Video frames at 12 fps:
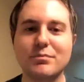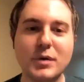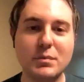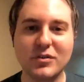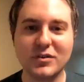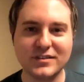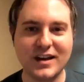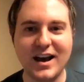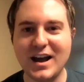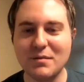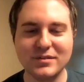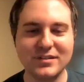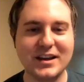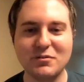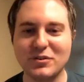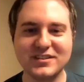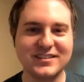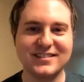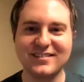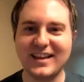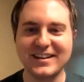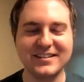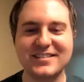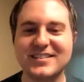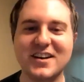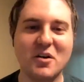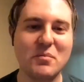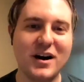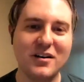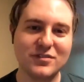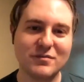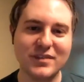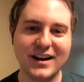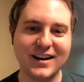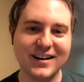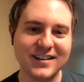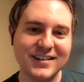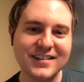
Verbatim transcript: biblical times and then we'll just let it snowball from there